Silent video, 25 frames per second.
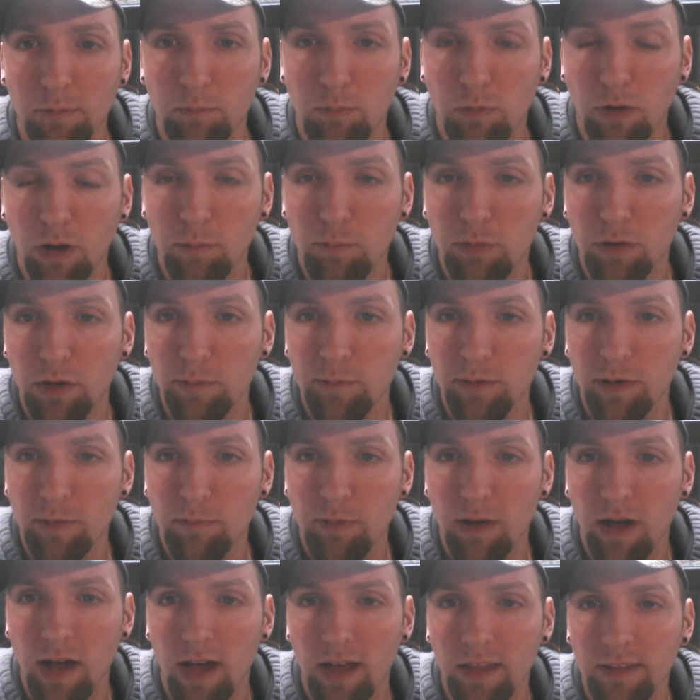want to put them in a
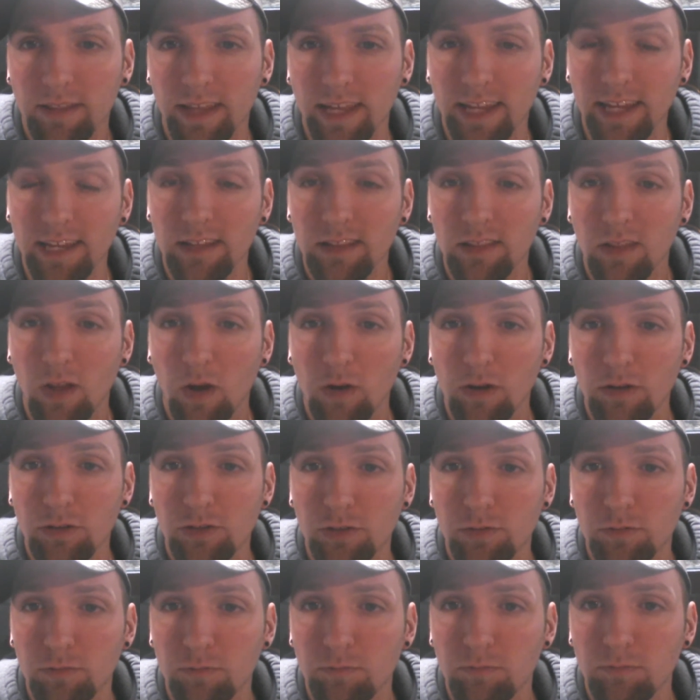pond. They eat
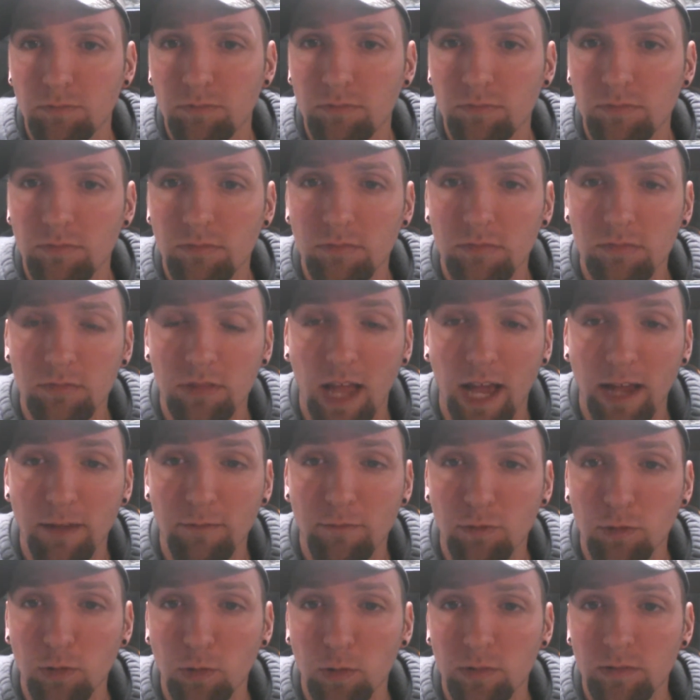large live
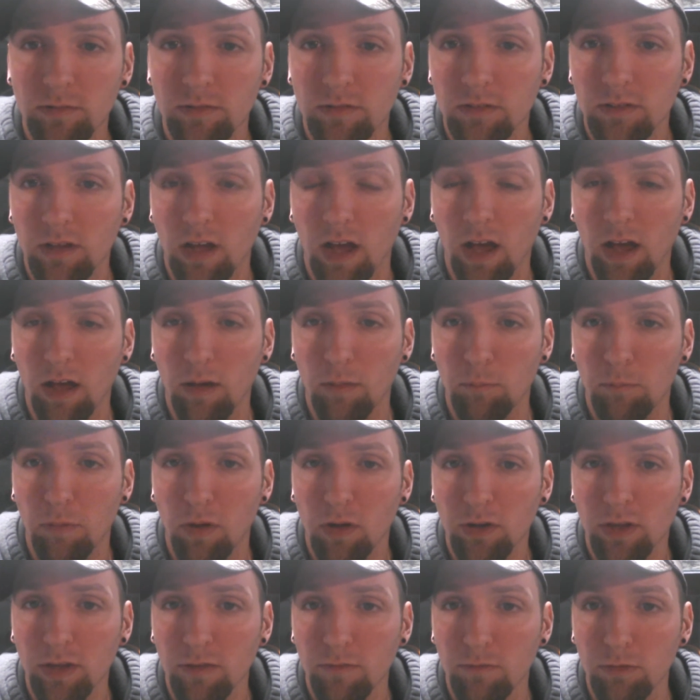food,
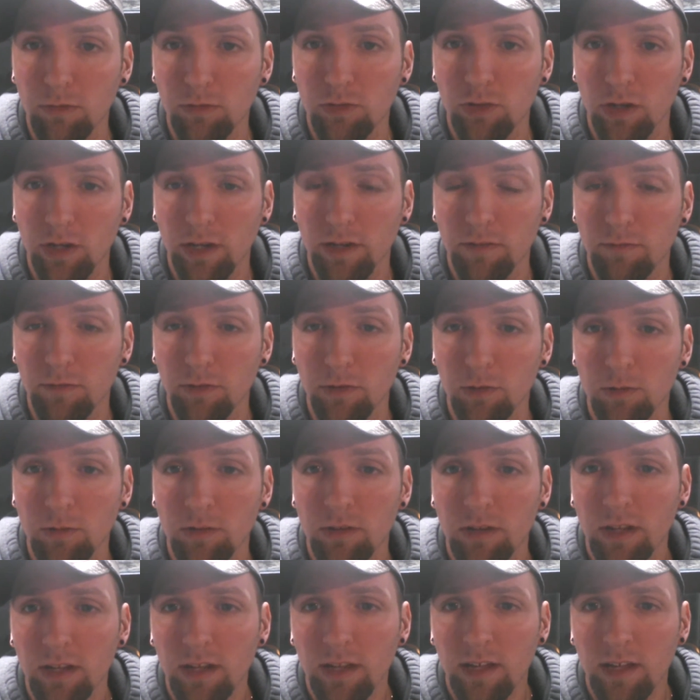bulky food, chunky food,